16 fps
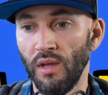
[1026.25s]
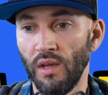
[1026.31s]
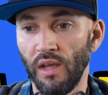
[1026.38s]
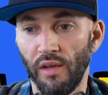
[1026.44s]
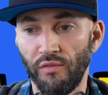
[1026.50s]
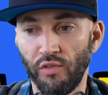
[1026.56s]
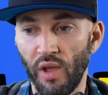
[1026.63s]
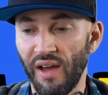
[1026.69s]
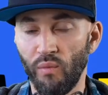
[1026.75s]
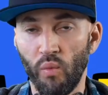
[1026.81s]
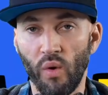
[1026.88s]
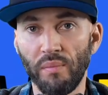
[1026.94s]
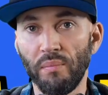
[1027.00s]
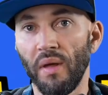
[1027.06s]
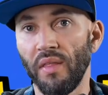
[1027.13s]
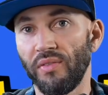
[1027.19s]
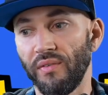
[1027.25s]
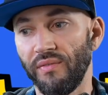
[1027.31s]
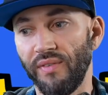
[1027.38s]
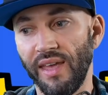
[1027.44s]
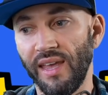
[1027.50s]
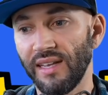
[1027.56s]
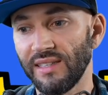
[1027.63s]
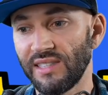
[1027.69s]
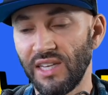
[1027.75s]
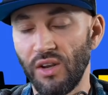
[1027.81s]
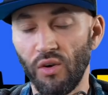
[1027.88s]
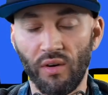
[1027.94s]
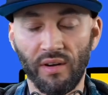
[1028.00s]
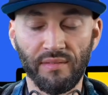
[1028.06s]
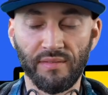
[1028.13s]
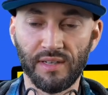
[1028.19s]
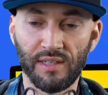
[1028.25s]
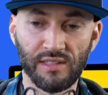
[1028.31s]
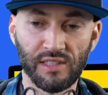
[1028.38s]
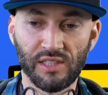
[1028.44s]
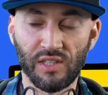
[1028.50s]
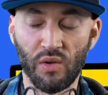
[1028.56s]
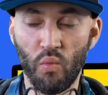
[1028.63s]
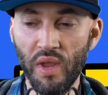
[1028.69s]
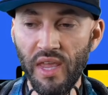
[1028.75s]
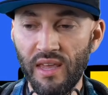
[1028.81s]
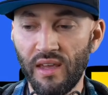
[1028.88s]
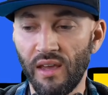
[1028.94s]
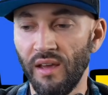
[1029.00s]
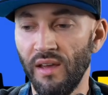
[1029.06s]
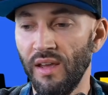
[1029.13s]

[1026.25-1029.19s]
if you have 1 month of vacancy or even just a week.